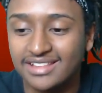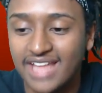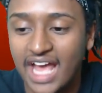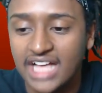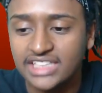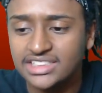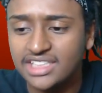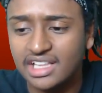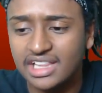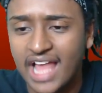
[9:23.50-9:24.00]

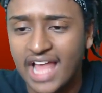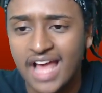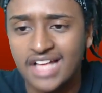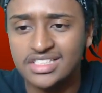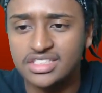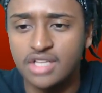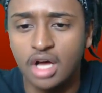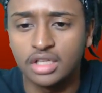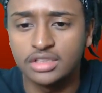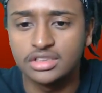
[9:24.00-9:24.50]
that's the last
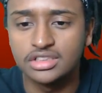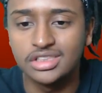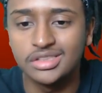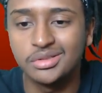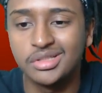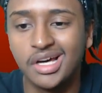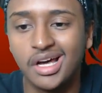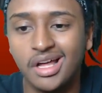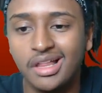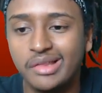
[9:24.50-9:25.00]
song too.
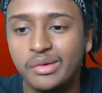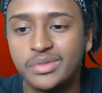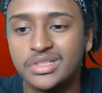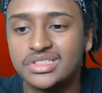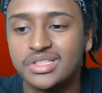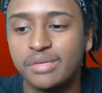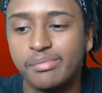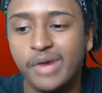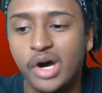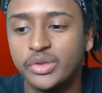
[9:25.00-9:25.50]
The other
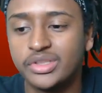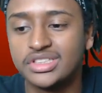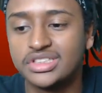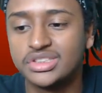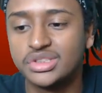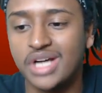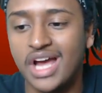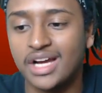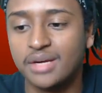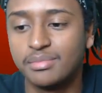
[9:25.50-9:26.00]
one's a bonus
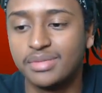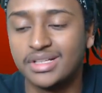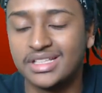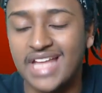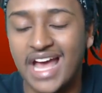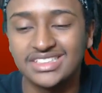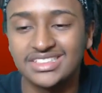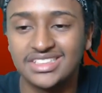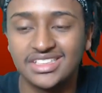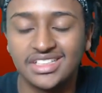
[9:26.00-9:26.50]
track, but
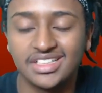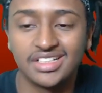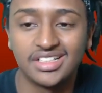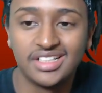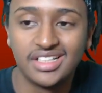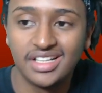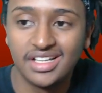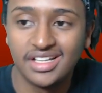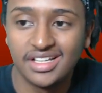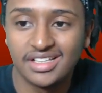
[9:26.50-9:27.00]
that's the
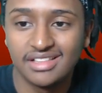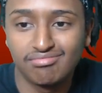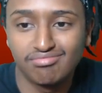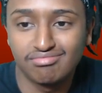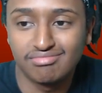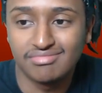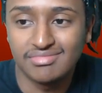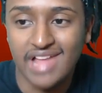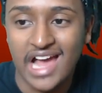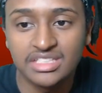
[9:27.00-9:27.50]

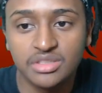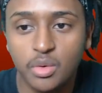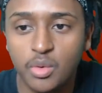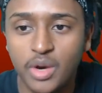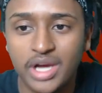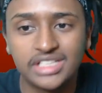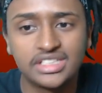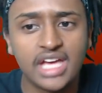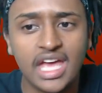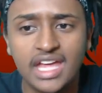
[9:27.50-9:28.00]
that's a
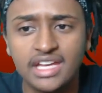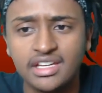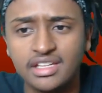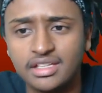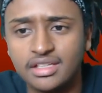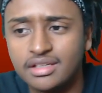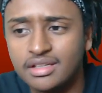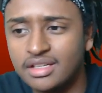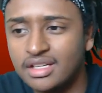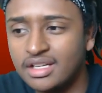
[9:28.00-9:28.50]
way to end
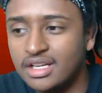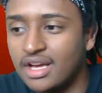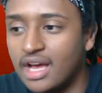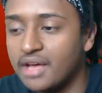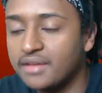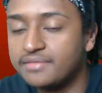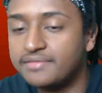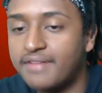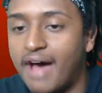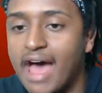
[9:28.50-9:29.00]
it.
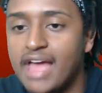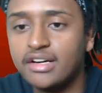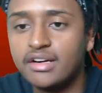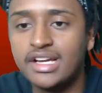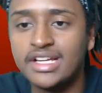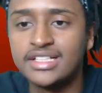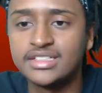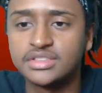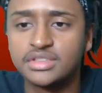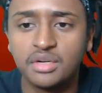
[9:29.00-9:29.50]
Fire
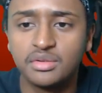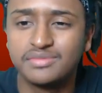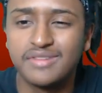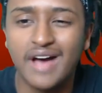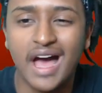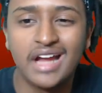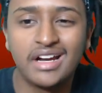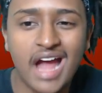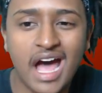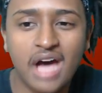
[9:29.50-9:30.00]
intro,
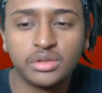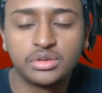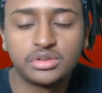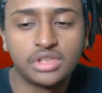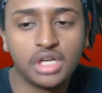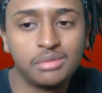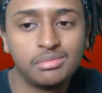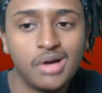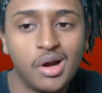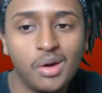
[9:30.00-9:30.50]
fire
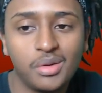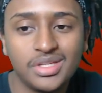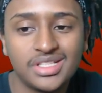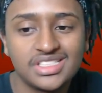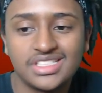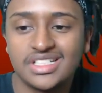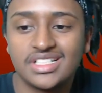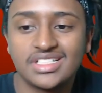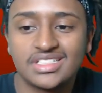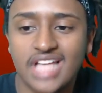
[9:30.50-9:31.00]
outro, bro. This
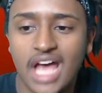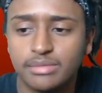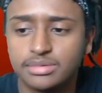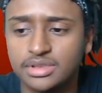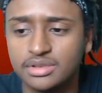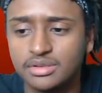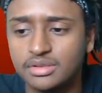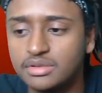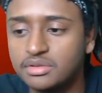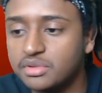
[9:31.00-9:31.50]
shit is
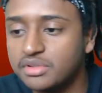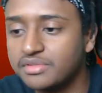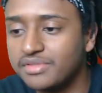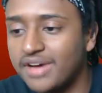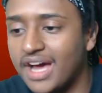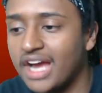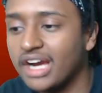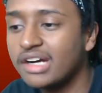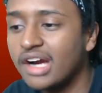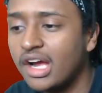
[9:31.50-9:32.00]
absolutely
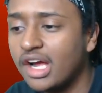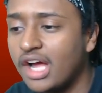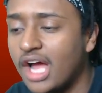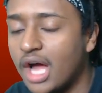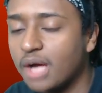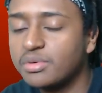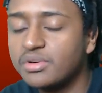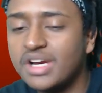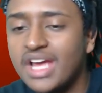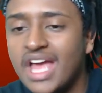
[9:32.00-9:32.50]
fire.
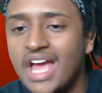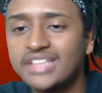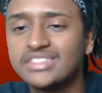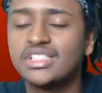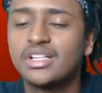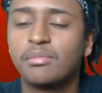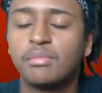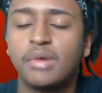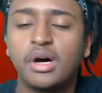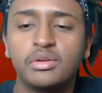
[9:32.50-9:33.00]
I'm gonna react to
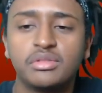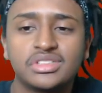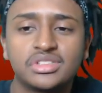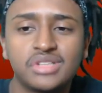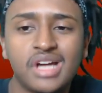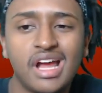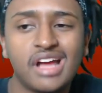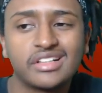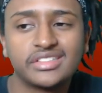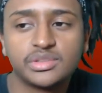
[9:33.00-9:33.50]
the bonus
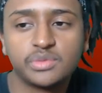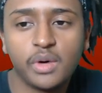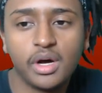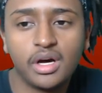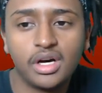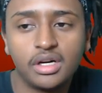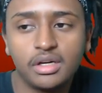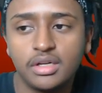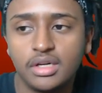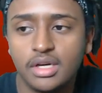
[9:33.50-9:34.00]
track as
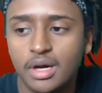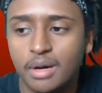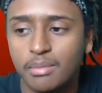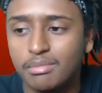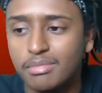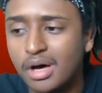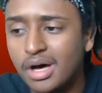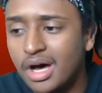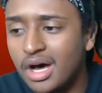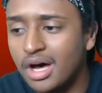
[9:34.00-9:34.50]
well,
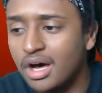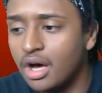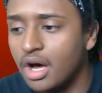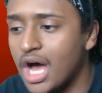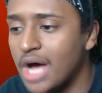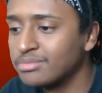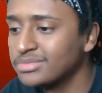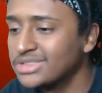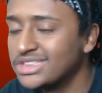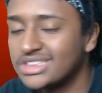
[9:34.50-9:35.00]
but uh,
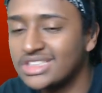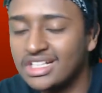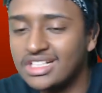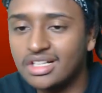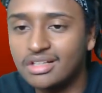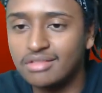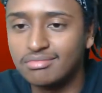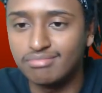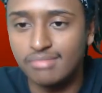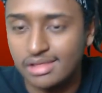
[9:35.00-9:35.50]
I'm just
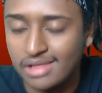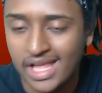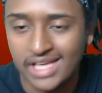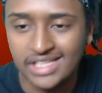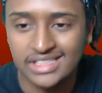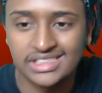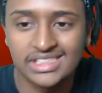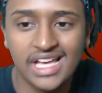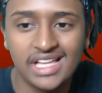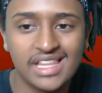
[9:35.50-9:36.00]
gonna like
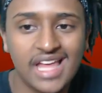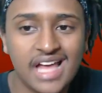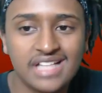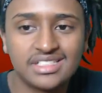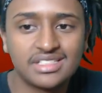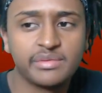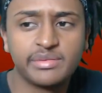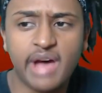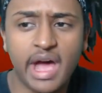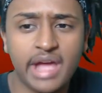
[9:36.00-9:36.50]
say that's
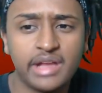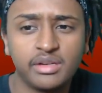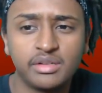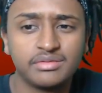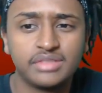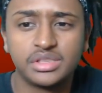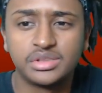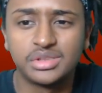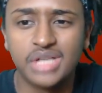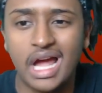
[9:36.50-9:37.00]
the final
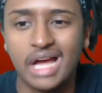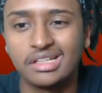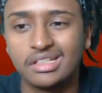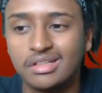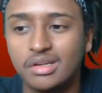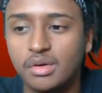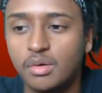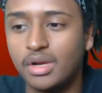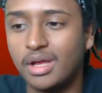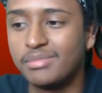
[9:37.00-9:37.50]
of the track. You
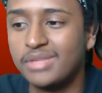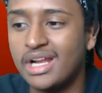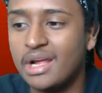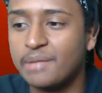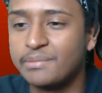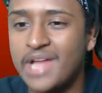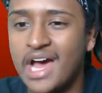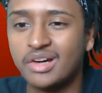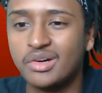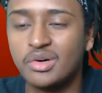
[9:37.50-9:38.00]
know what I mean? I'm
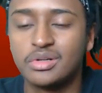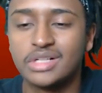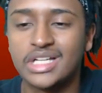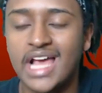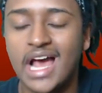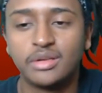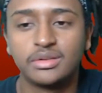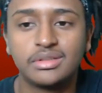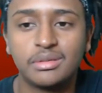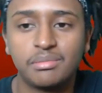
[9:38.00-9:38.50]
not gonna
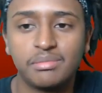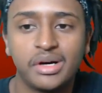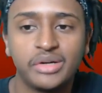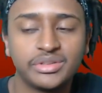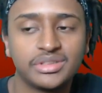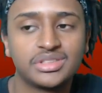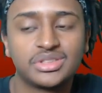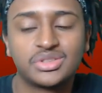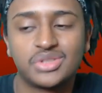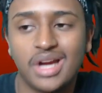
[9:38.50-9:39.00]
count the
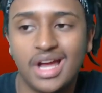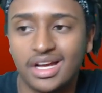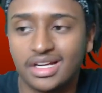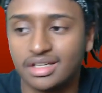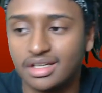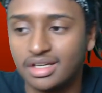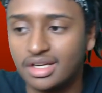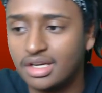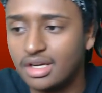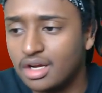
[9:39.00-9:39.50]
bonus track.
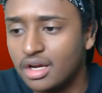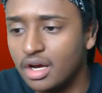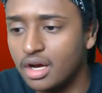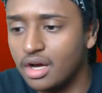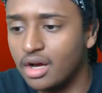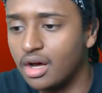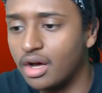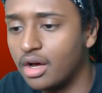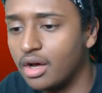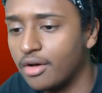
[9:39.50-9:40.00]

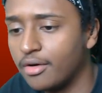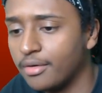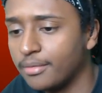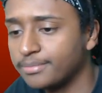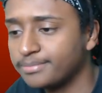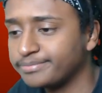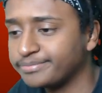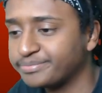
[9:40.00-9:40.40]
Um,